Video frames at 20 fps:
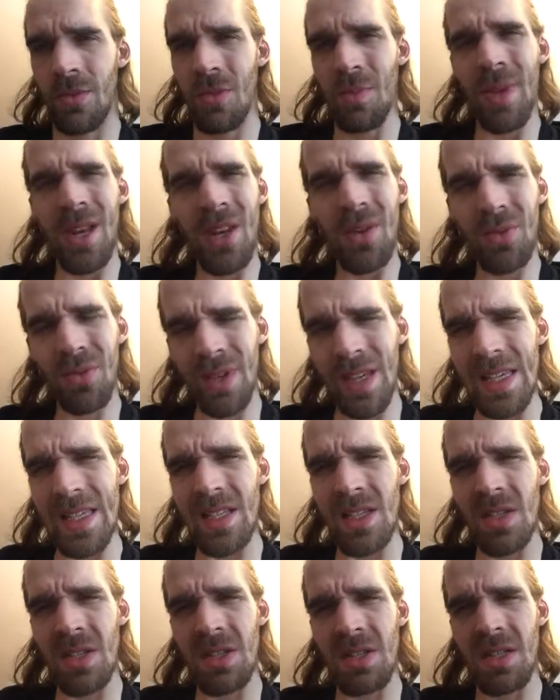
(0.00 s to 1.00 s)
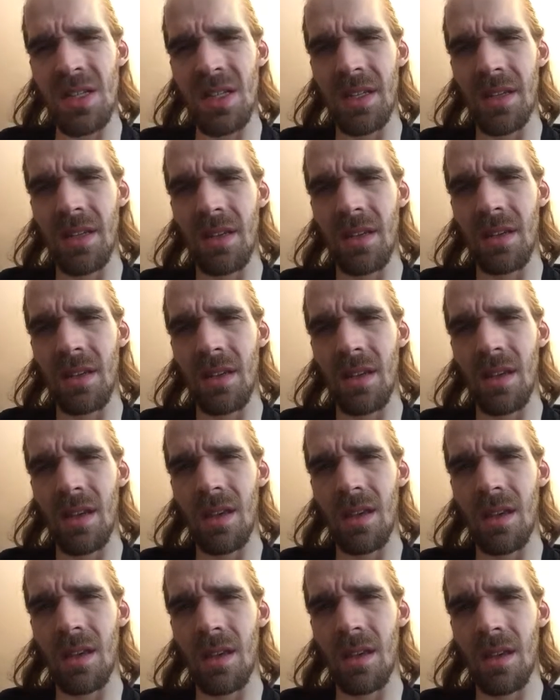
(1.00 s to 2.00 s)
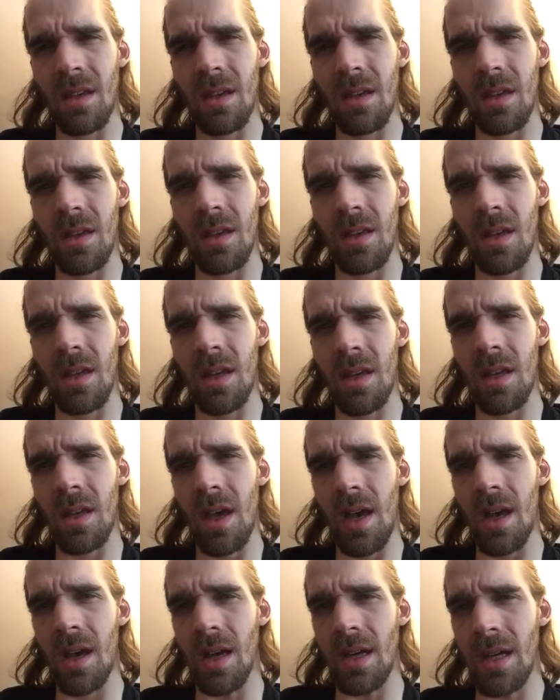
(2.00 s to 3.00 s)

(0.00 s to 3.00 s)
many reasons, and